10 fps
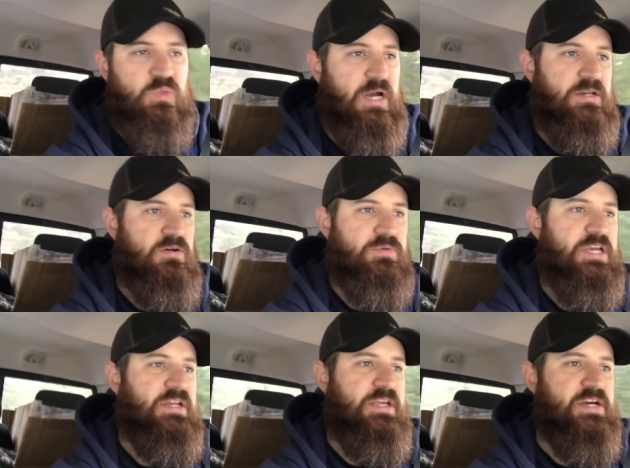I don't
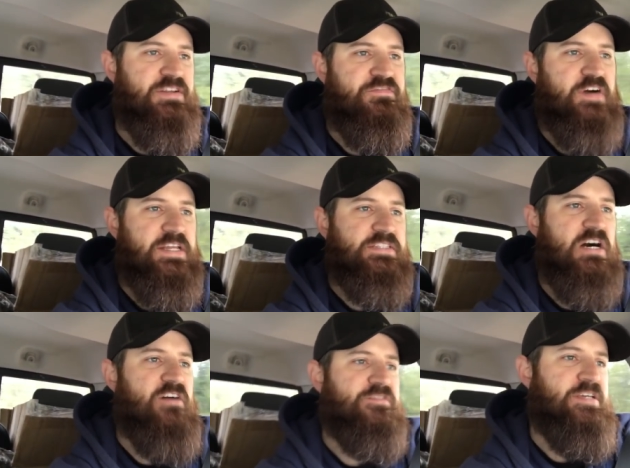get in gunfights
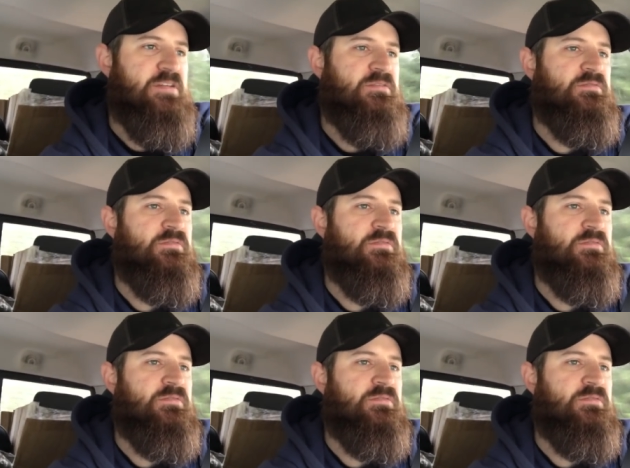often,